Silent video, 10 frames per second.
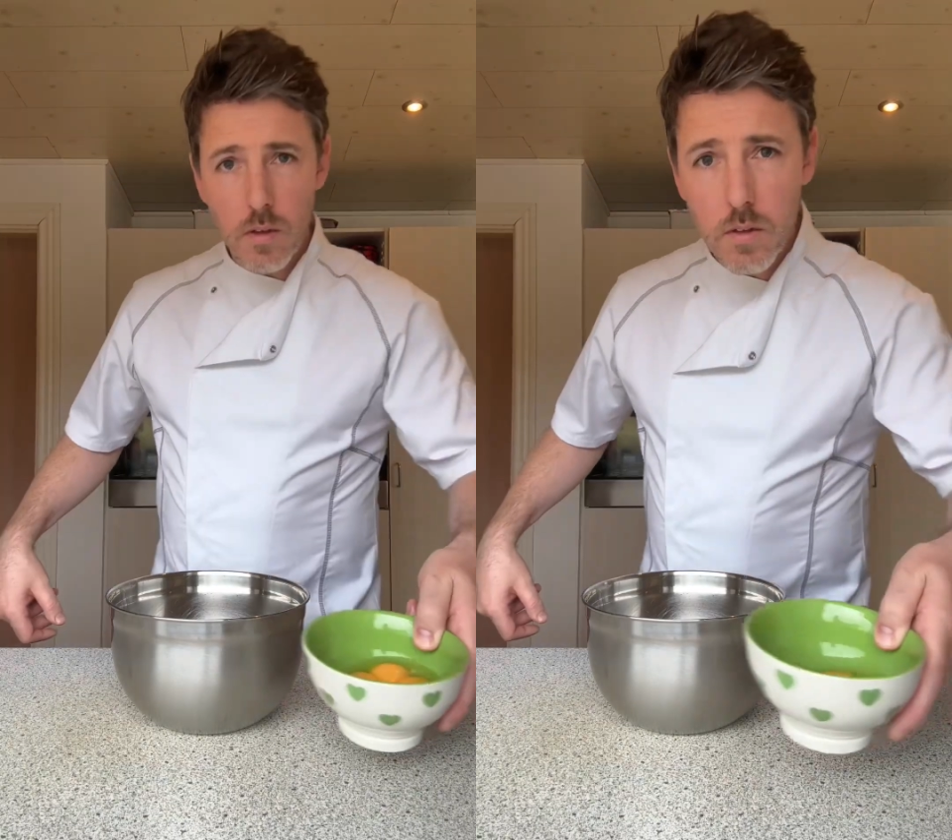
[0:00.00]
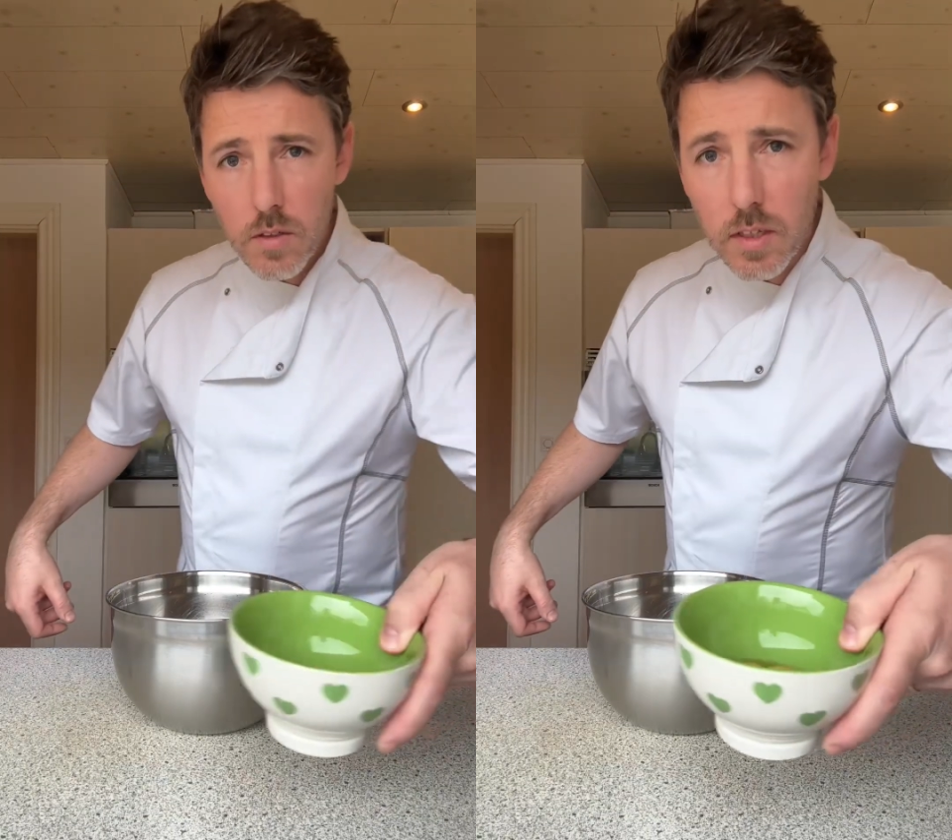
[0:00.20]

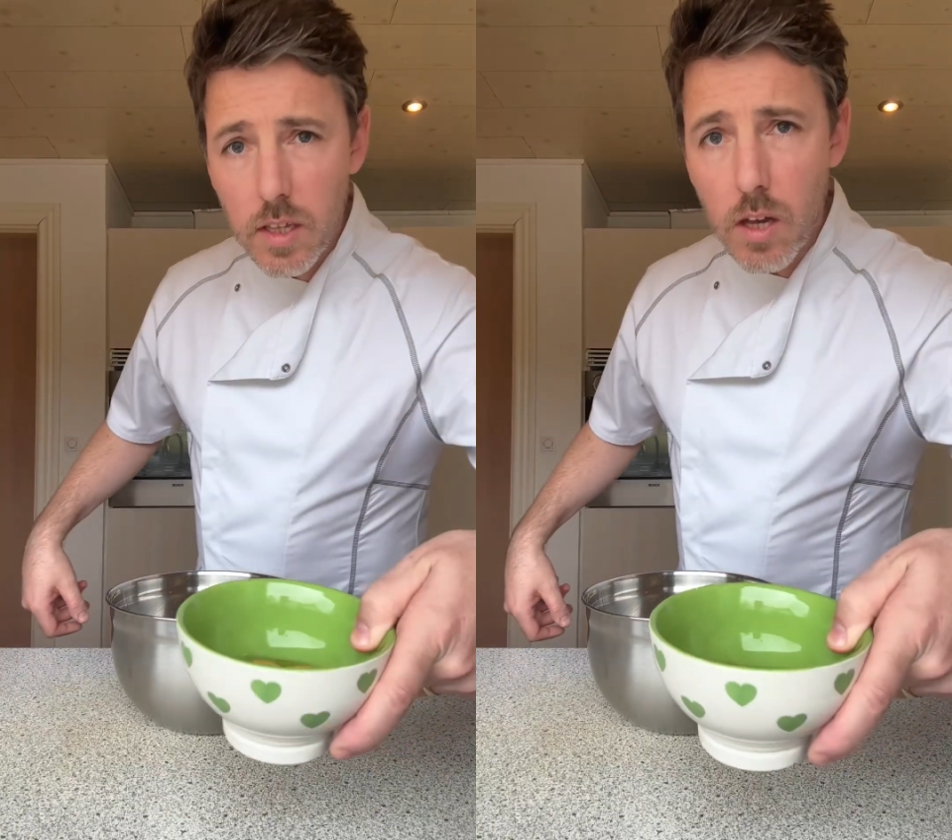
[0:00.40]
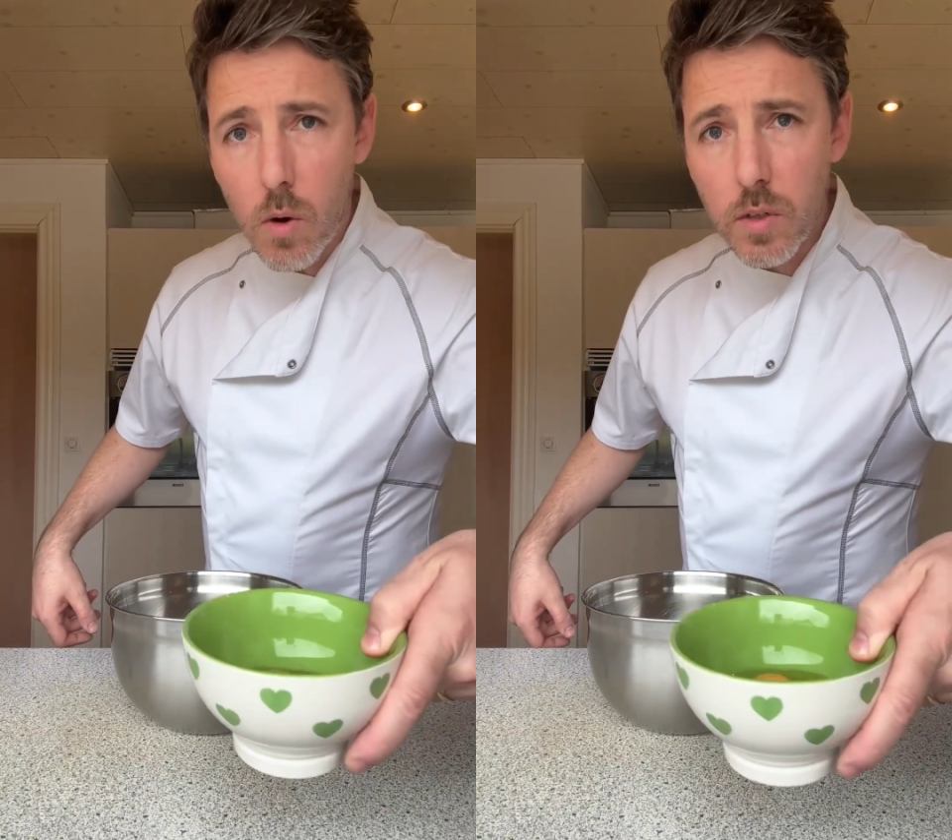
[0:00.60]
Stick the
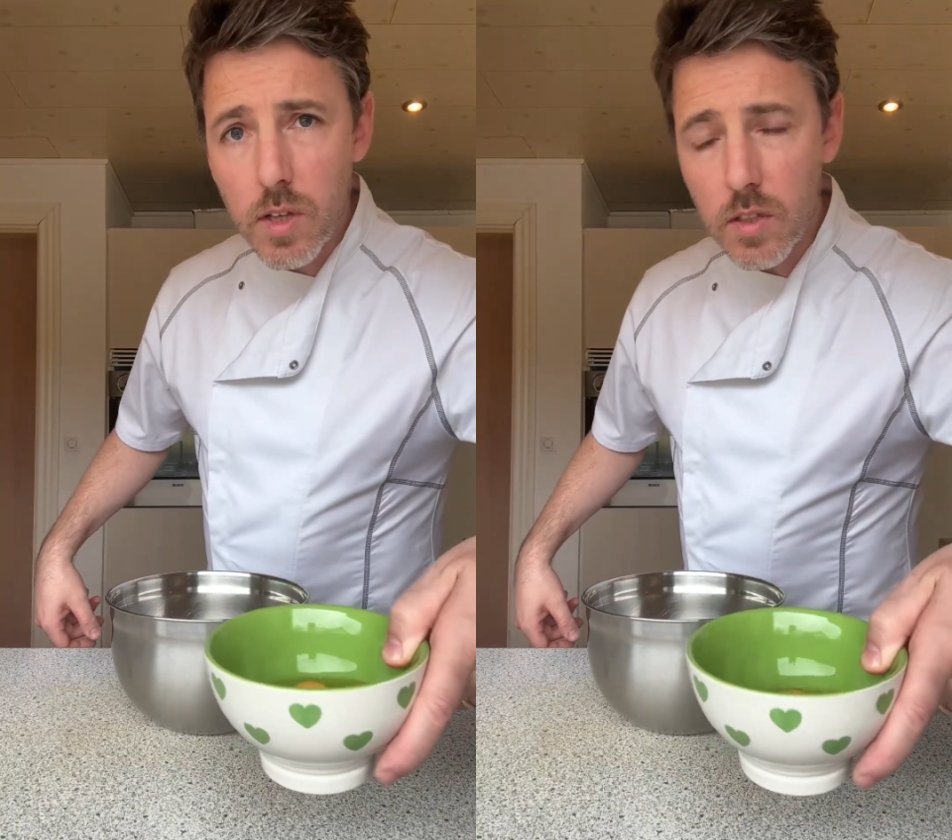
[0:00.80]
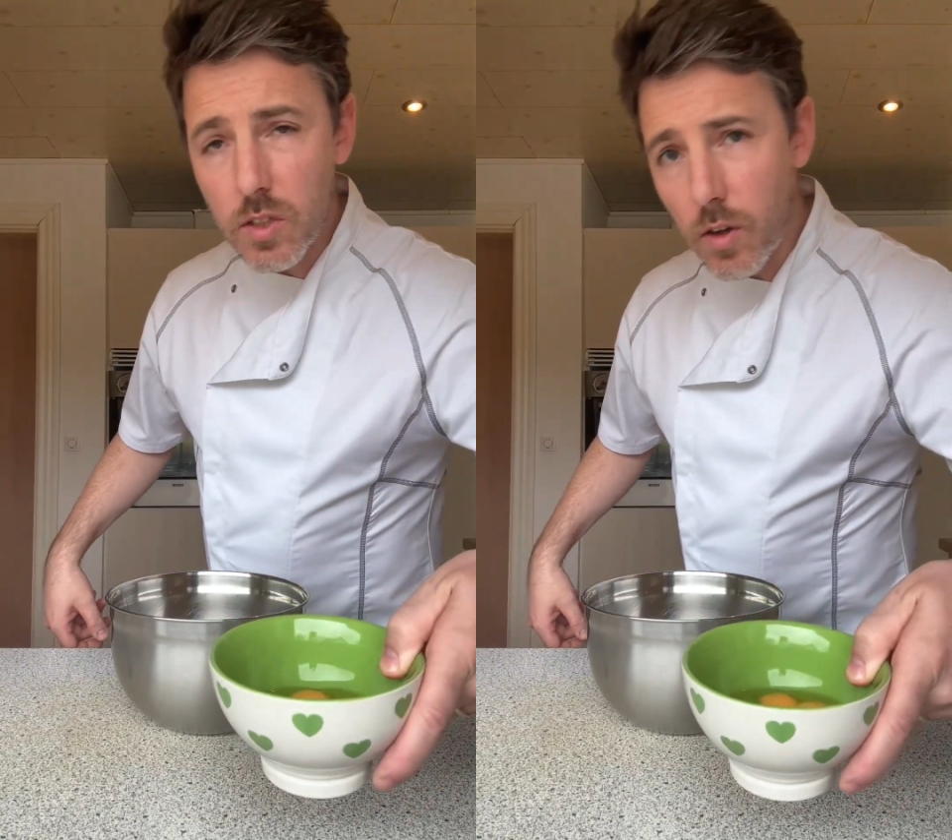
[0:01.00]
yolks to
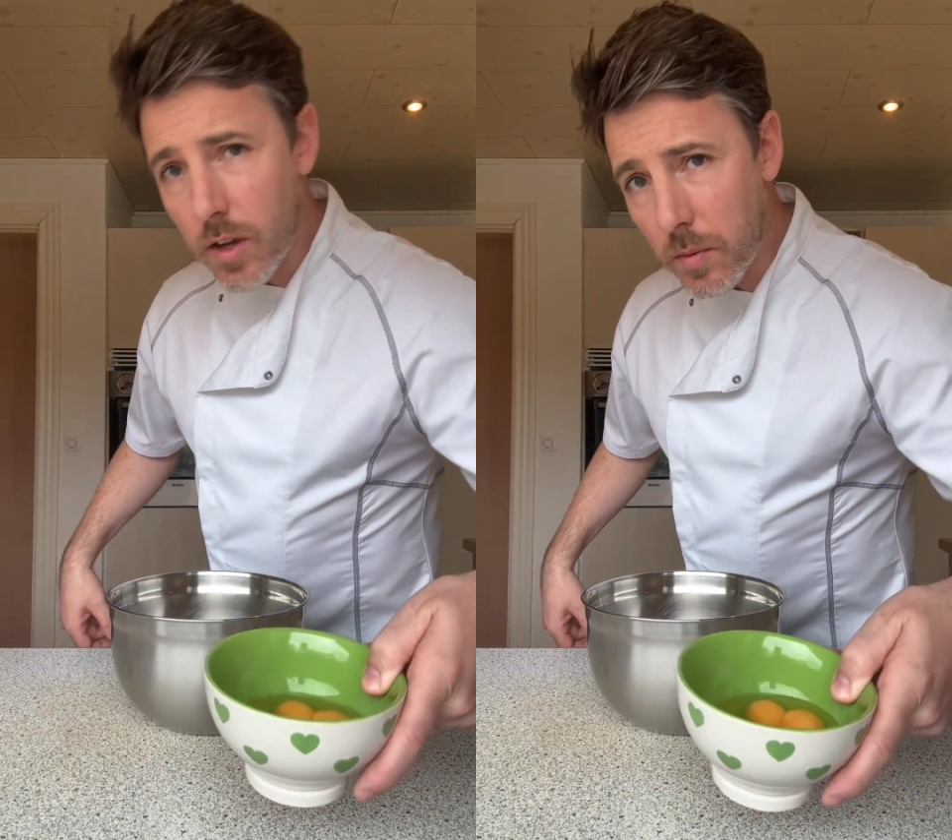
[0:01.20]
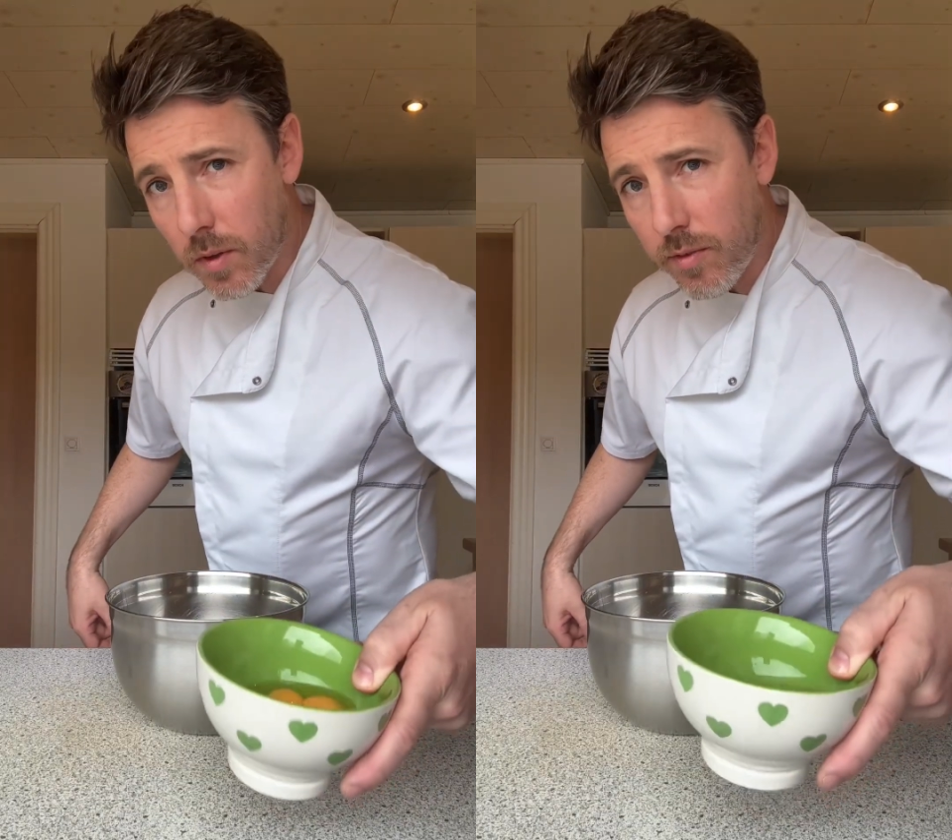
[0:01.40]
the side
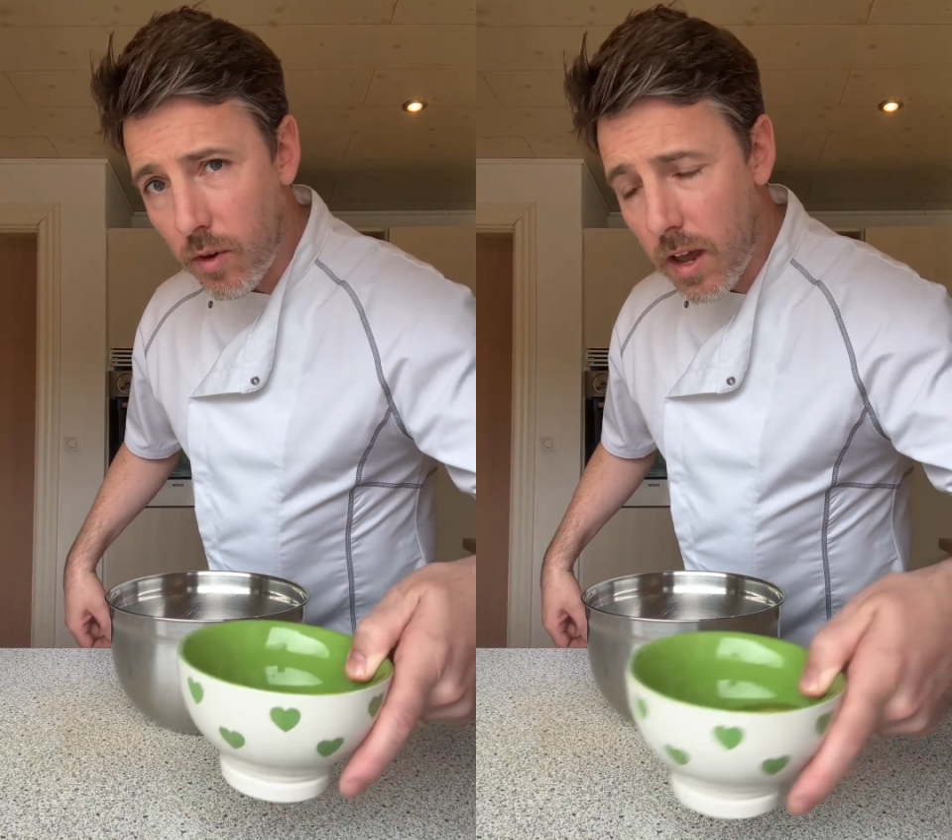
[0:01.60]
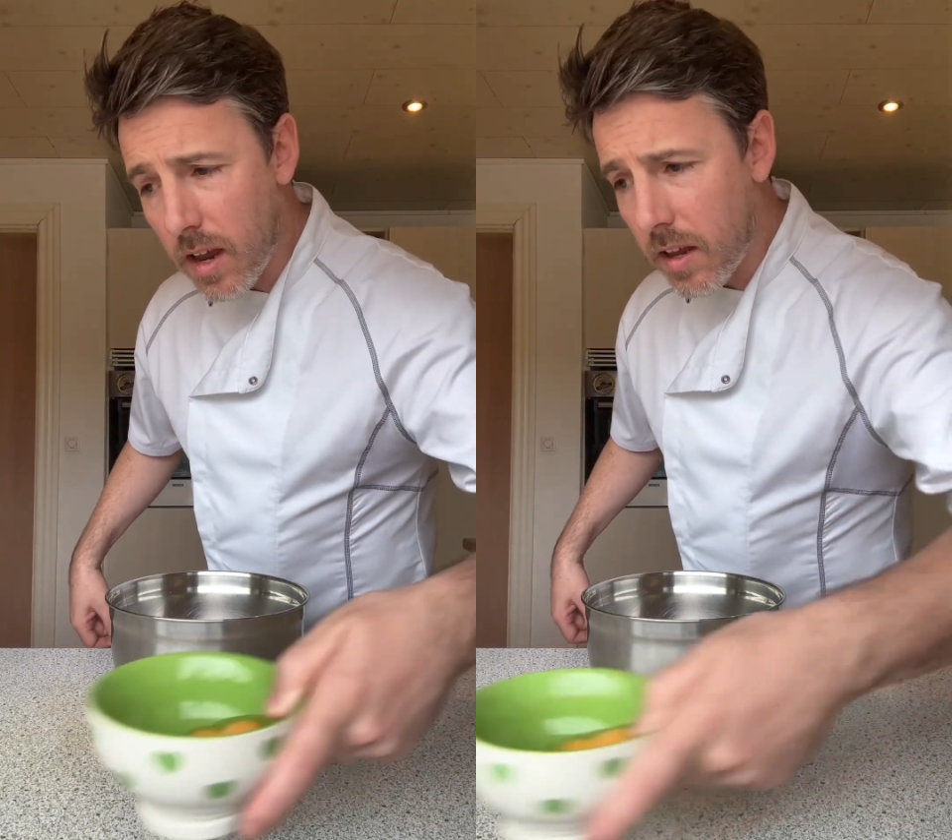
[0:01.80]
with the full
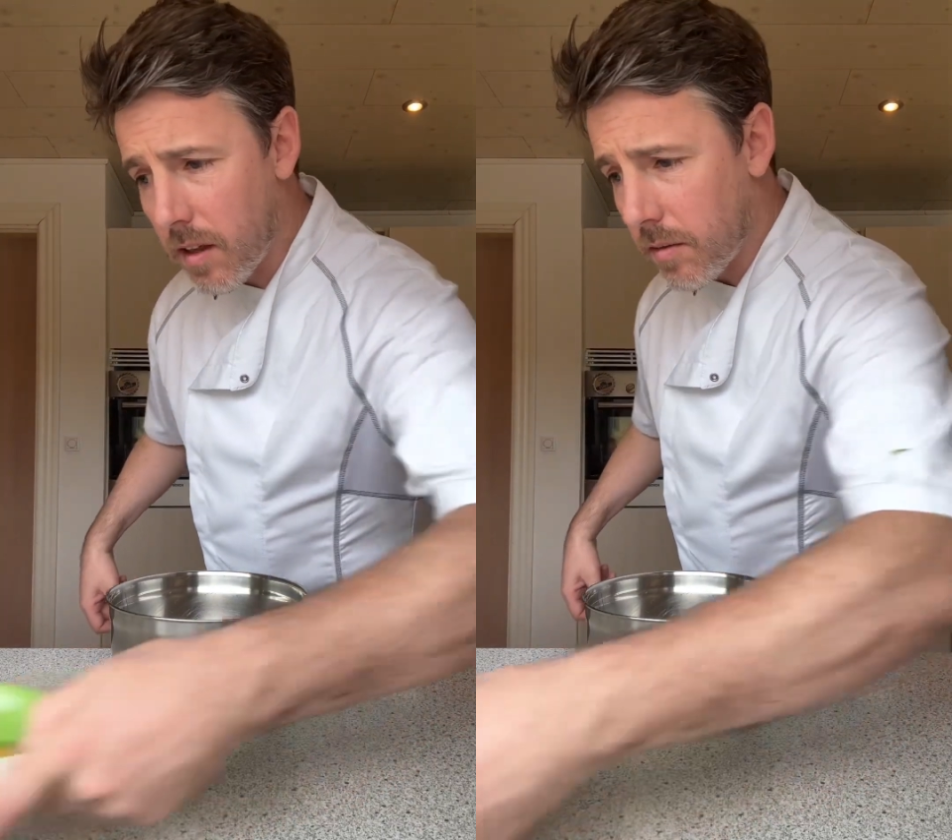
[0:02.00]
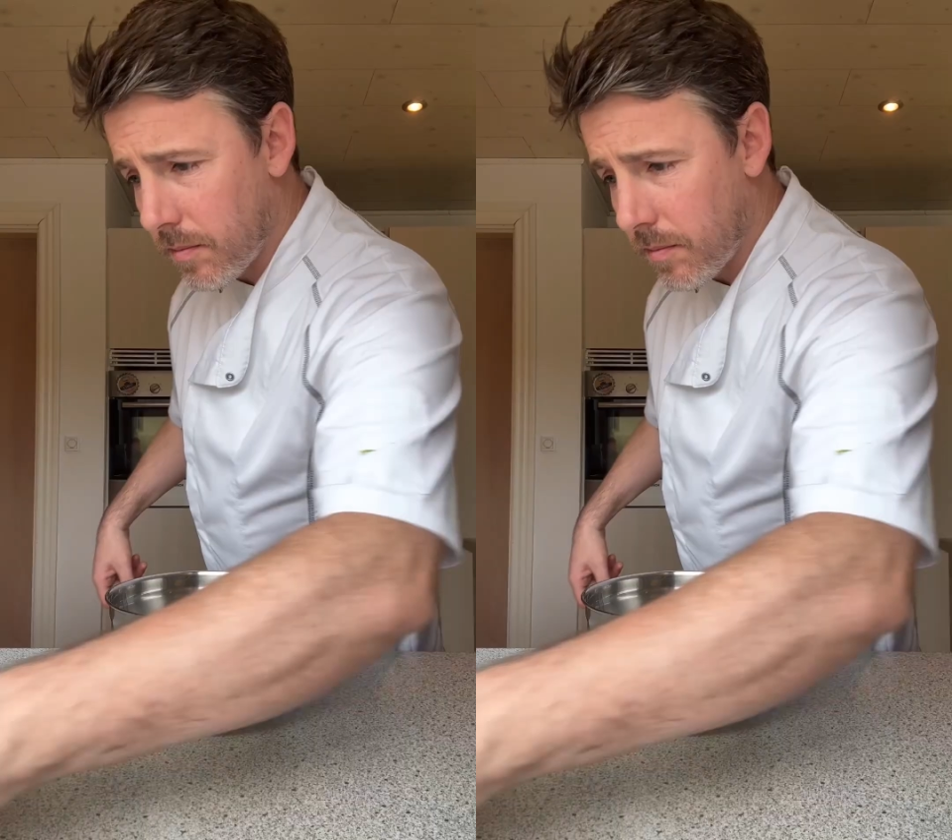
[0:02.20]
egg.